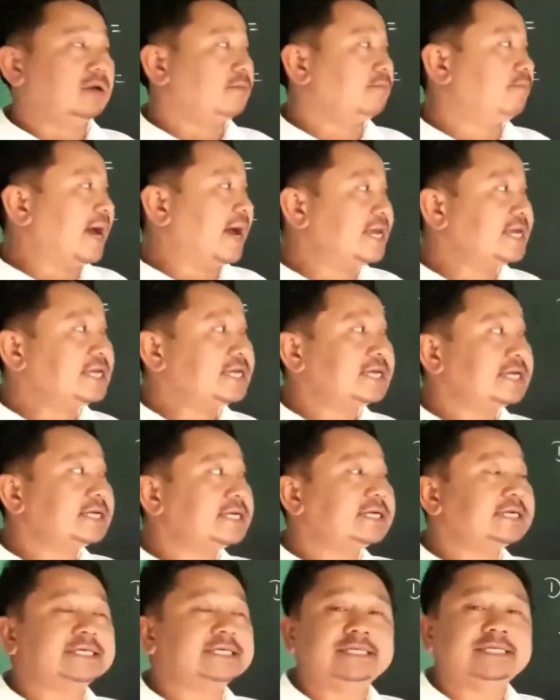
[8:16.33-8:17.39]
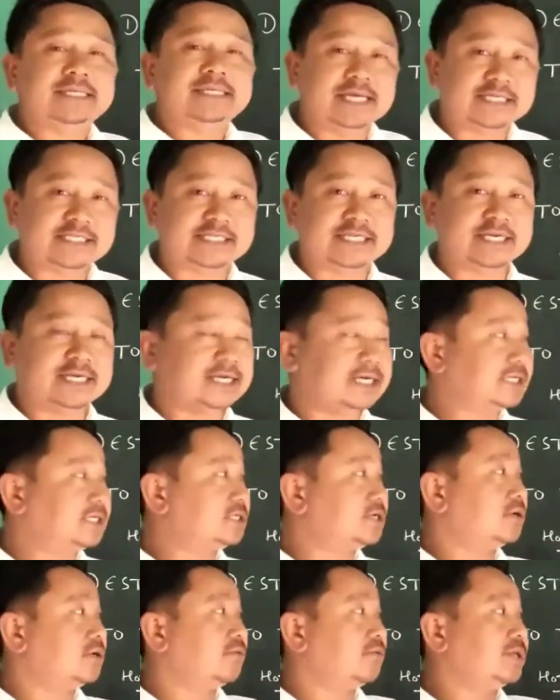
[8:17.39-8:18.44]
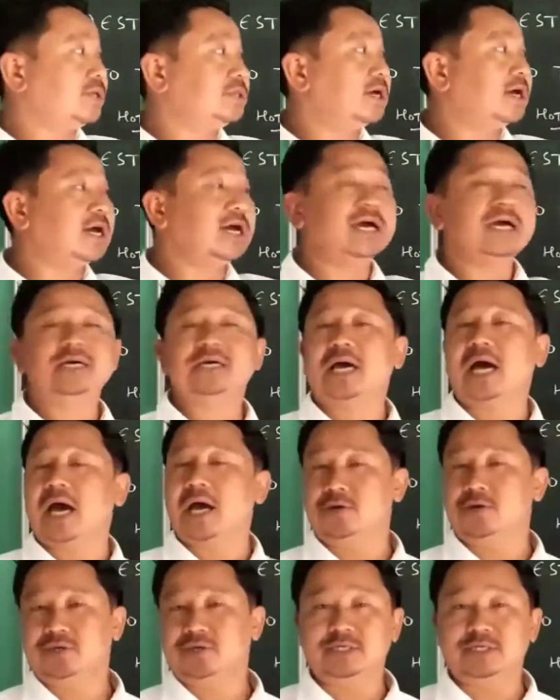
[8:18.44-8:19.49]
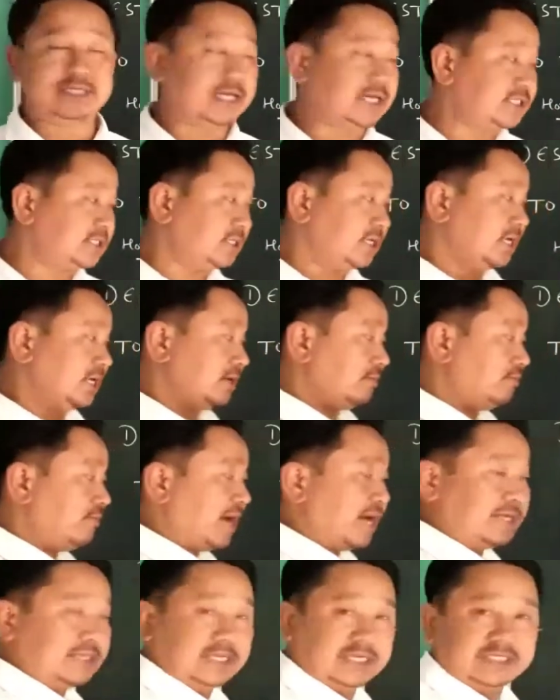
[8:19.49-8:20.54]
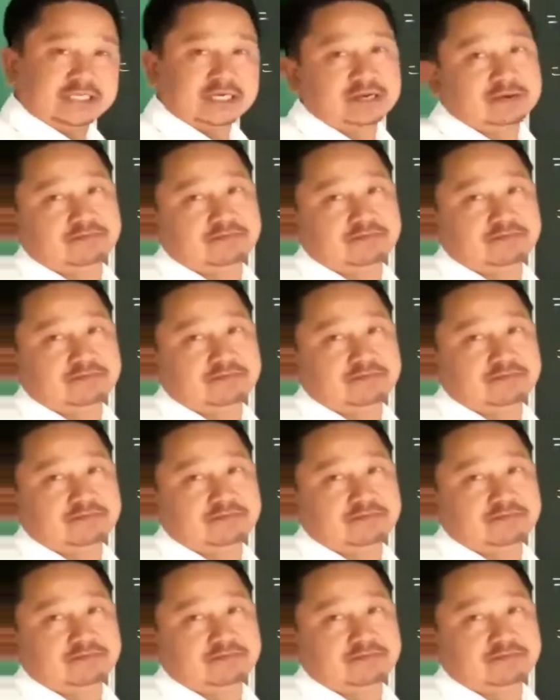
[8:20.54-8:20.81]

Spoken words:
by testing it with the iodine test by this